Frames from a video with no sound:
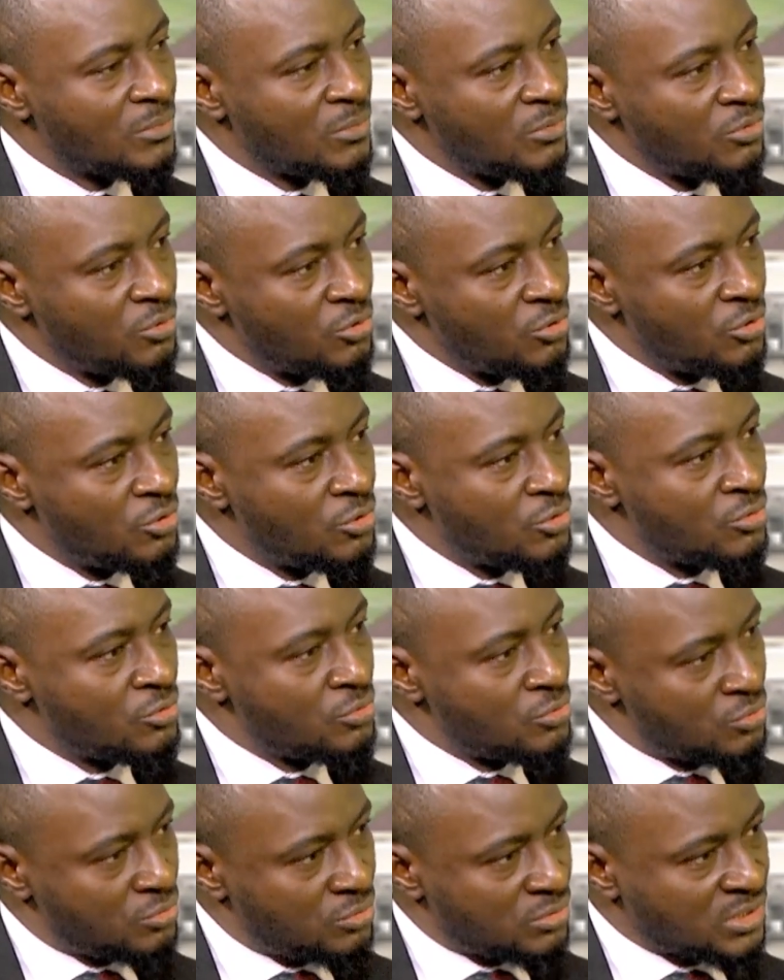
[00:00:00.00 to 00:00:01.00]

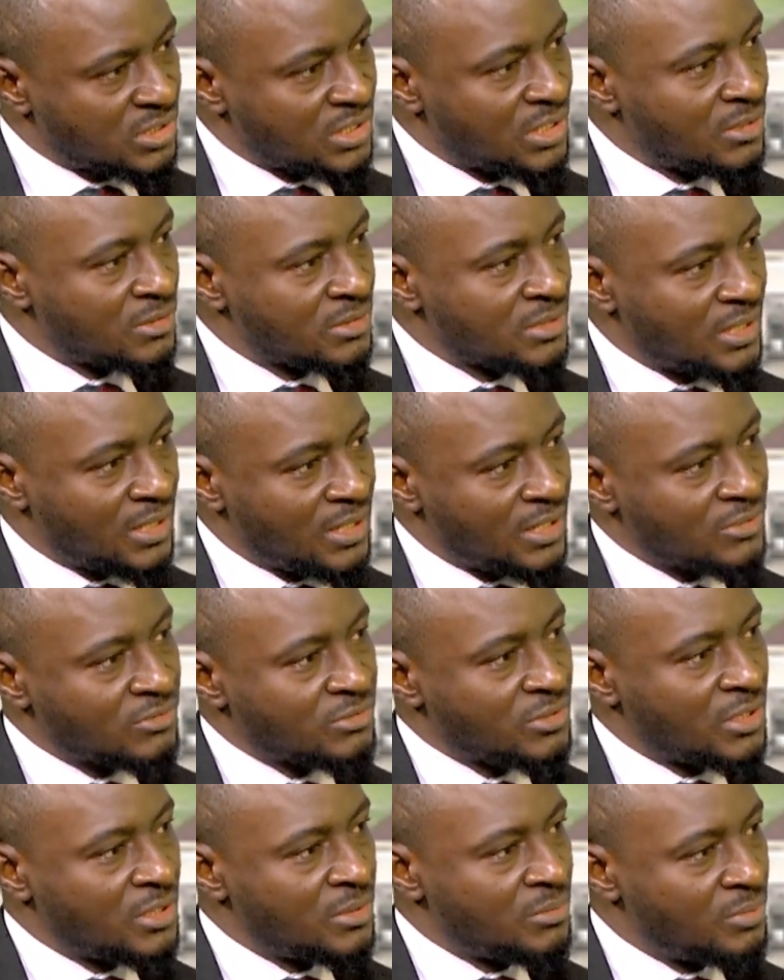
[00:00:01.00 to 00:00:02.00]
new cells can
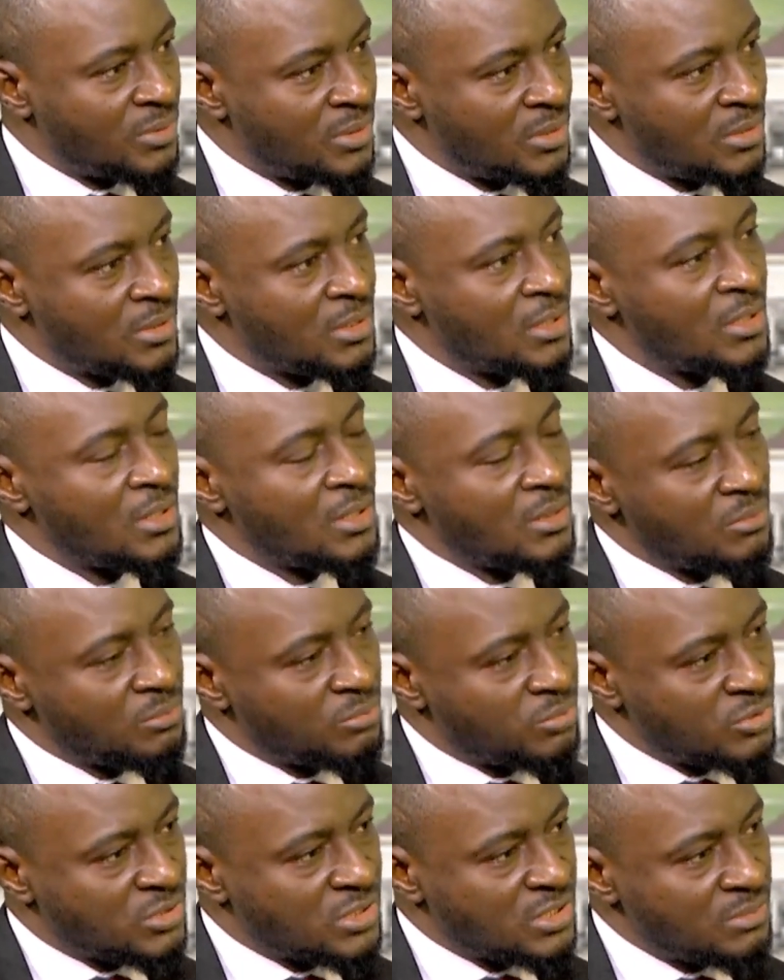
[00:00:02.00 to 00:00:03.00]
actually be
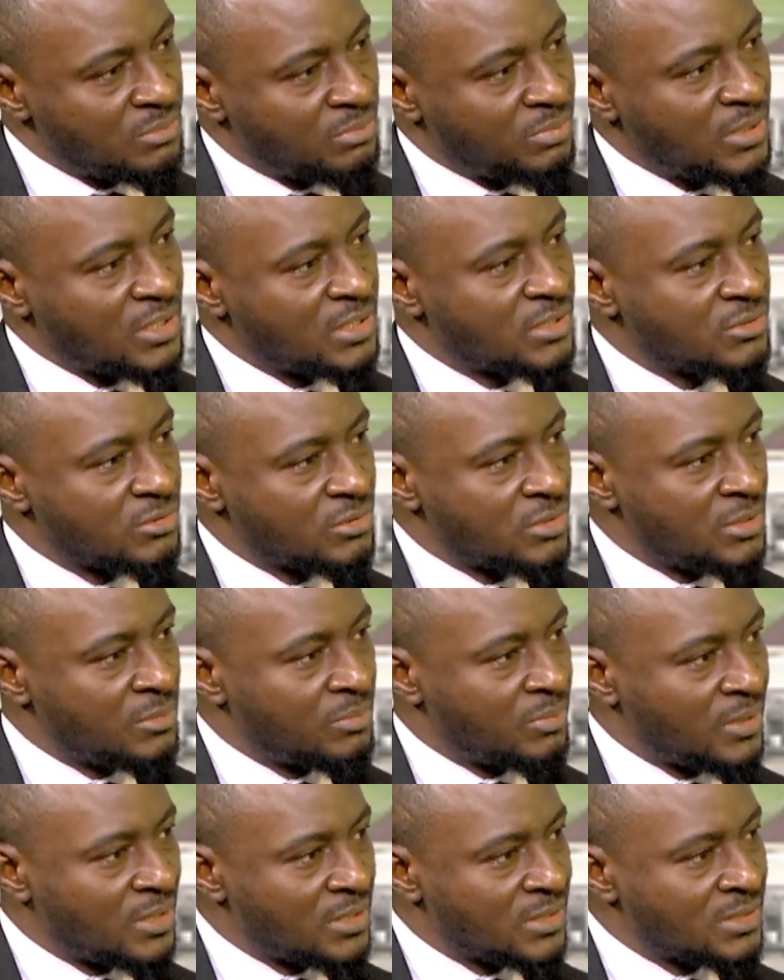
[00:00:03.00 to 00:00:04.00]
put in place to
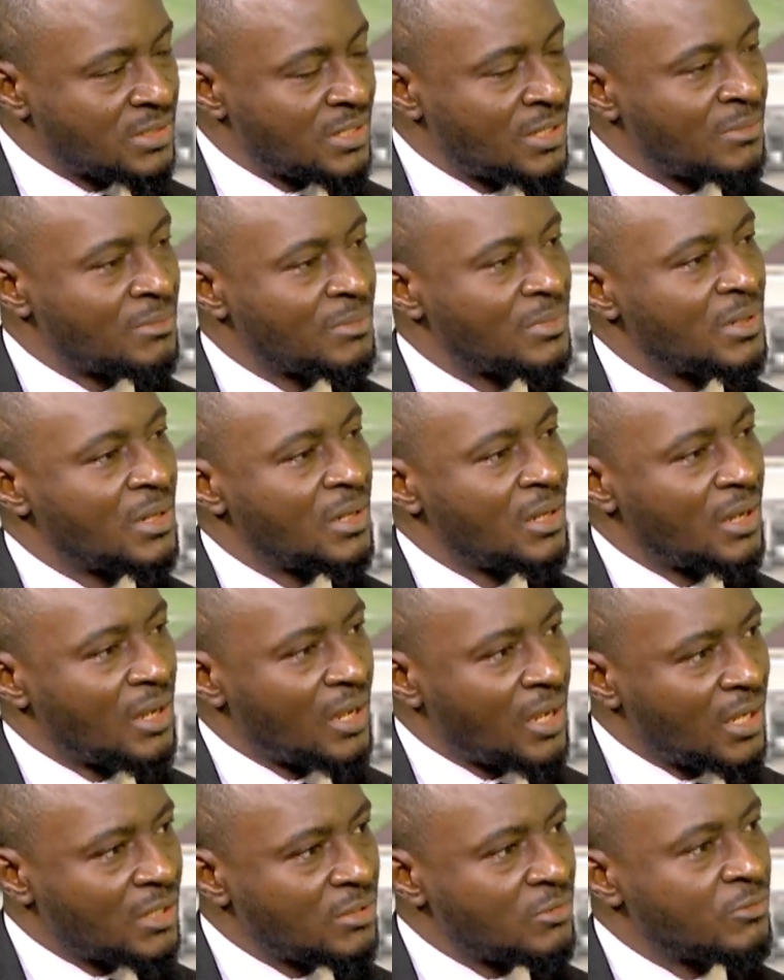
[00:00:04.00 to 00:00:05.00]
replace them,
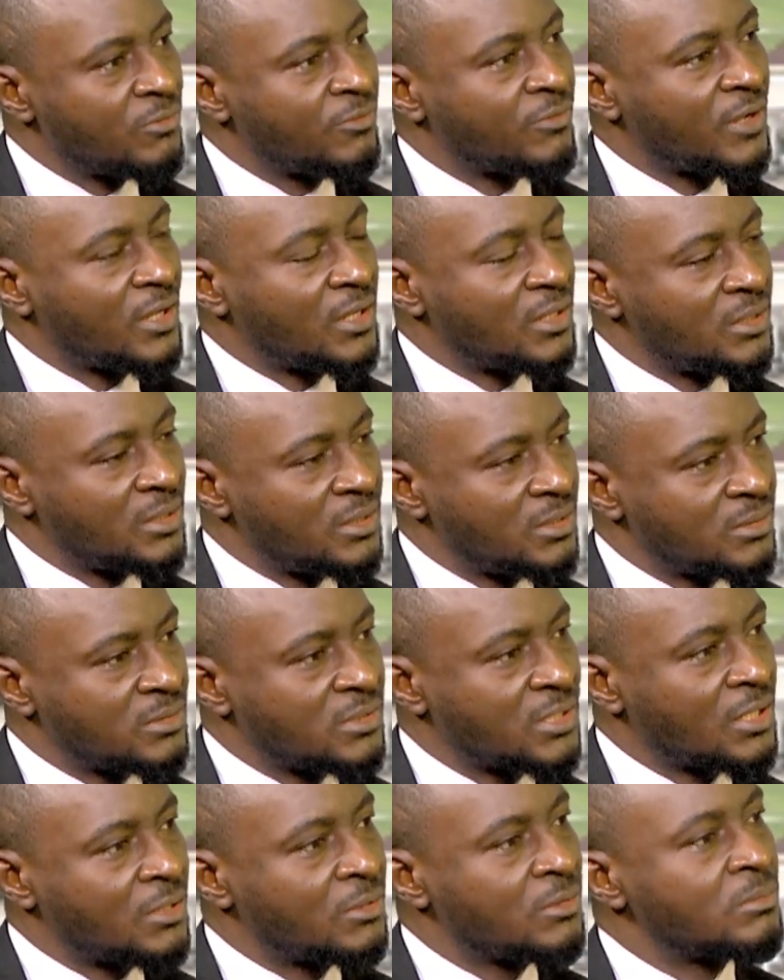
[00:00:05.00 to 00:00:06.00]
and you find the child